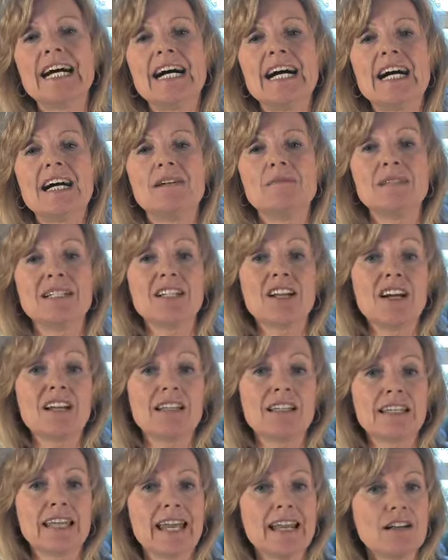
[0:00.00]
and
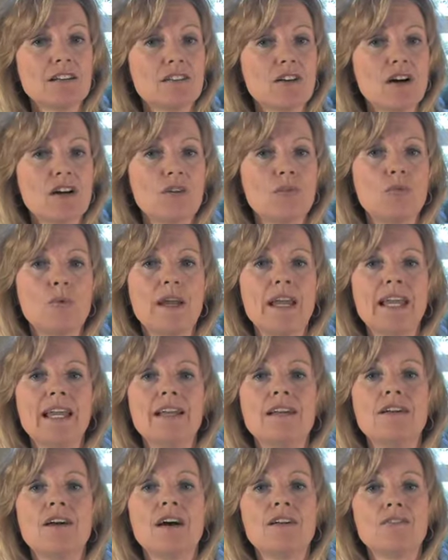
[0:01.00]
not gain a lot of
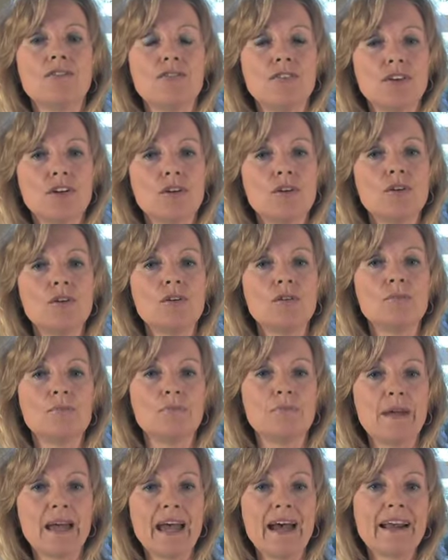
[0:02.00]
weight, not feel
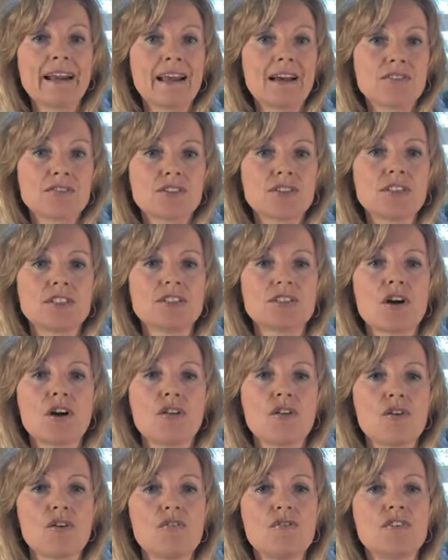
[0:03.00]
bad after it's
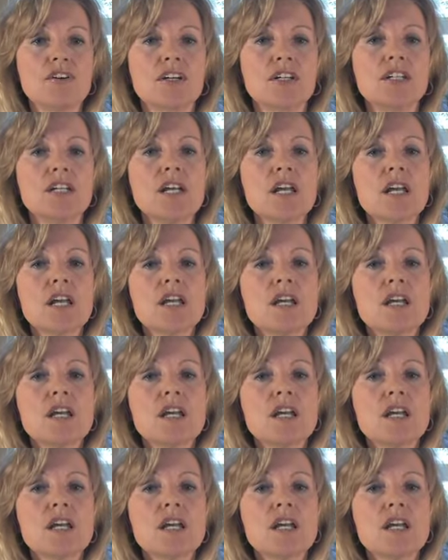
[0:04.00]
all over.